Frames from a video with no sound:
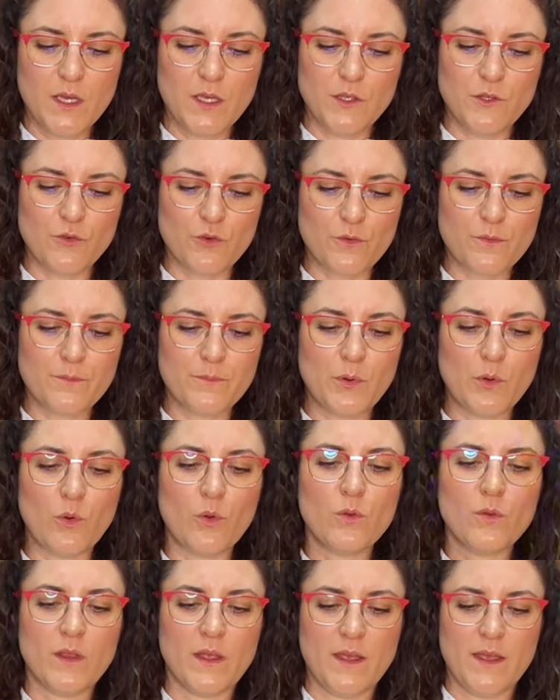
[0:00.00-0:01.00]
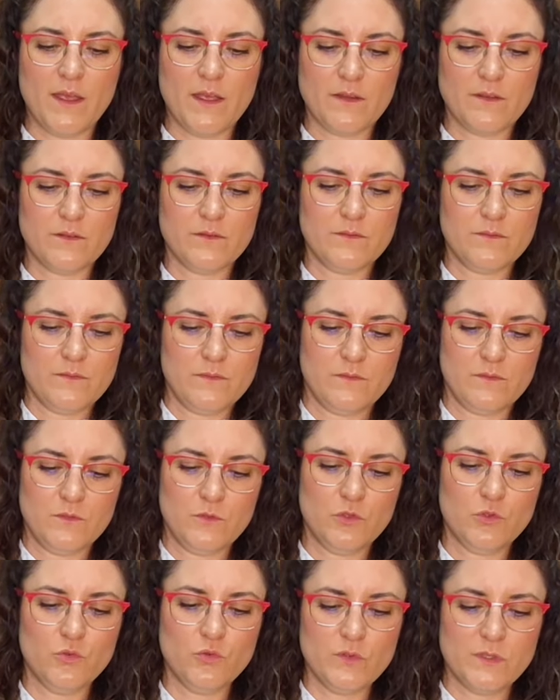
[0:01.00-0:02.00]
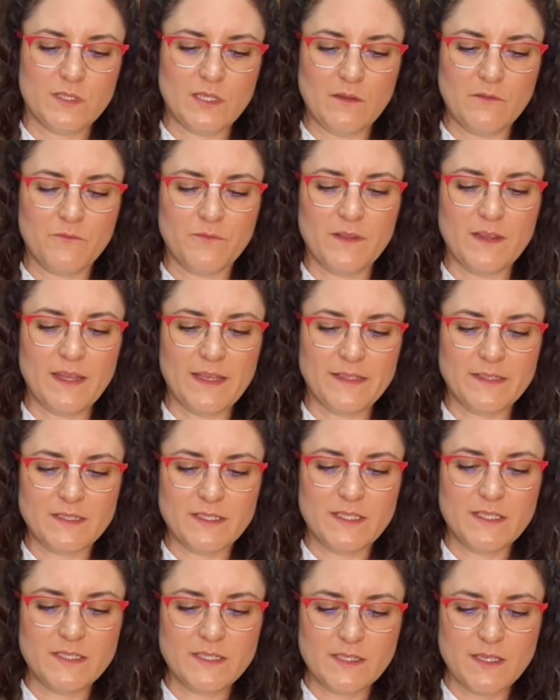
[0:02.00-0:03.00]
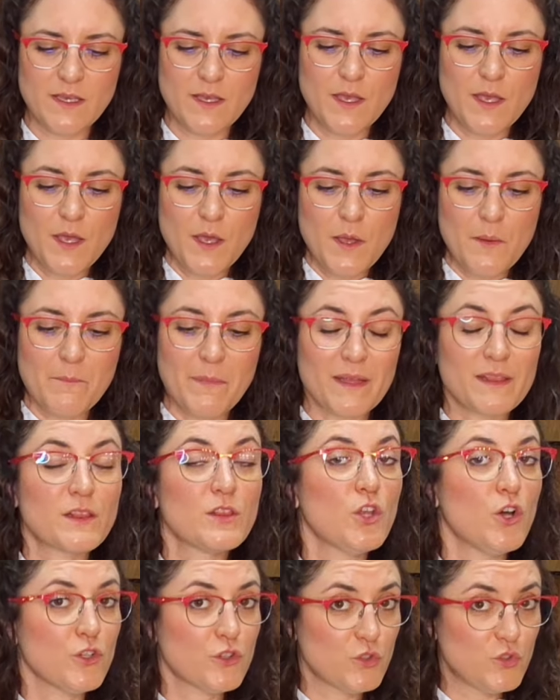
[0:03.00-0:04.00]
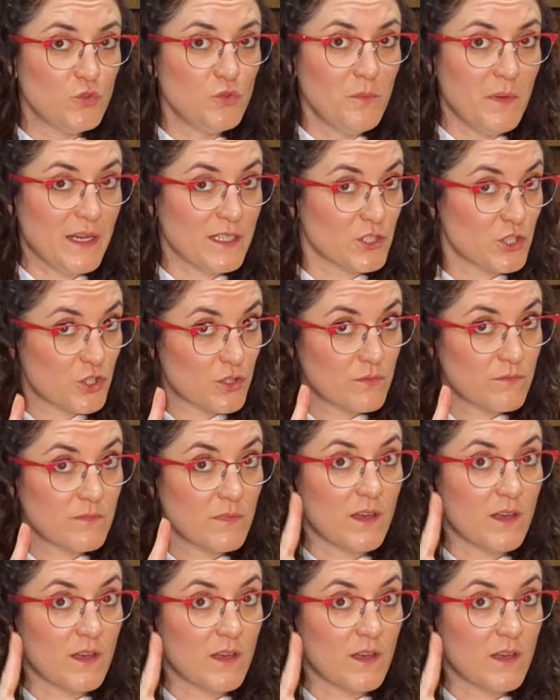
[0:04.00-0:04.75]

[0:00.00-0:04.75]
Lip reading: your bowl and do something like this, but not too much.